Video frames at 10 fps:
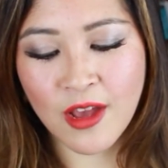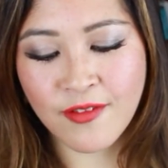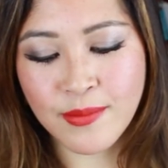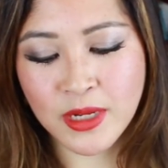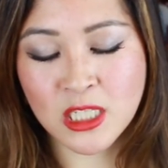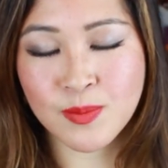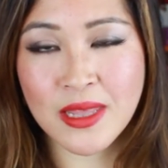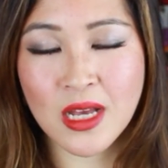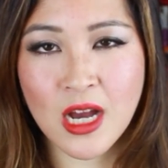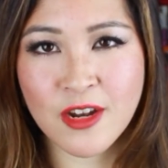if I'm going to
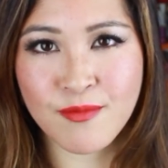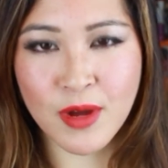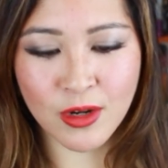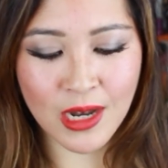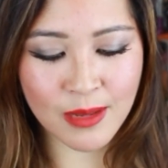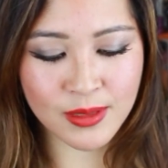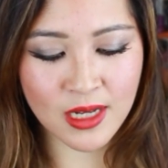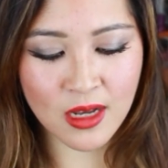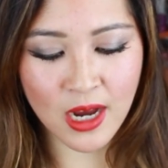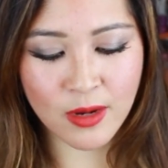spend that kind of money on a
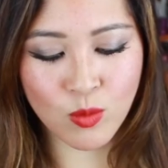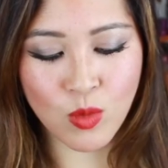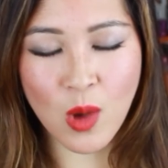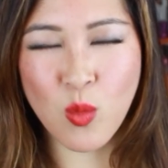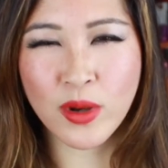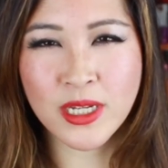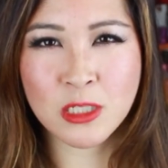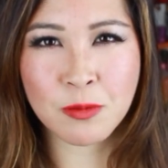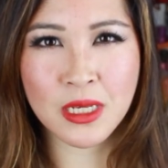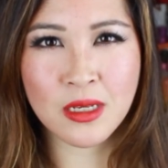lipstick, I want it
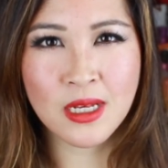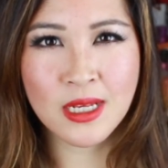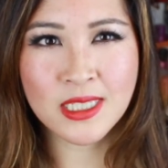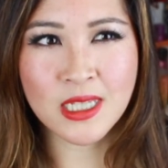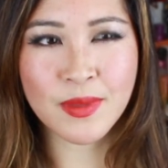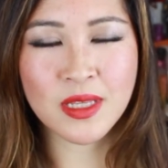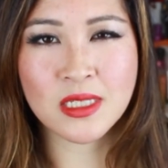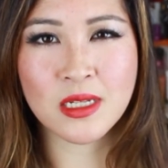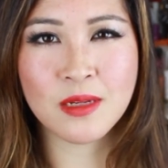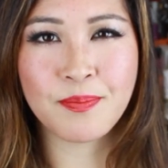to be something
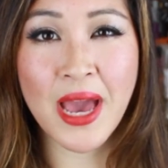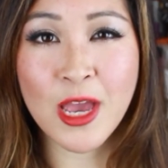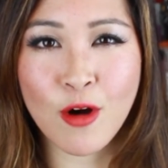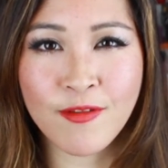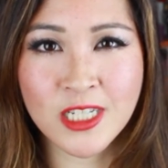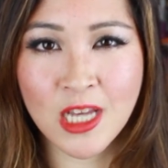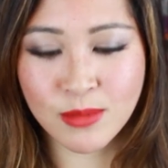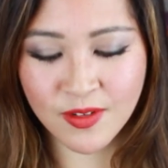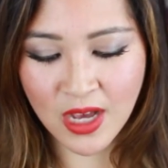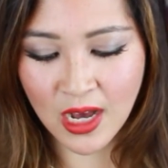that's going to pay off in
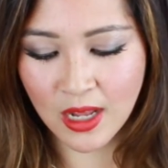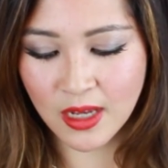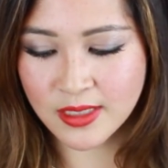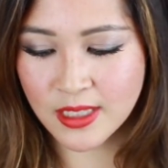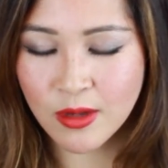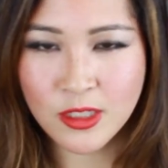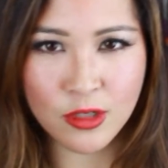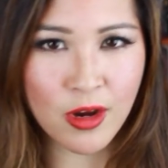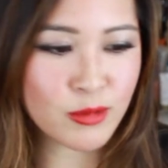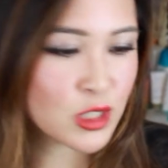terms of colour. So
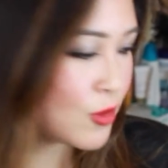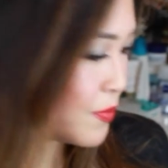sorry, I'm just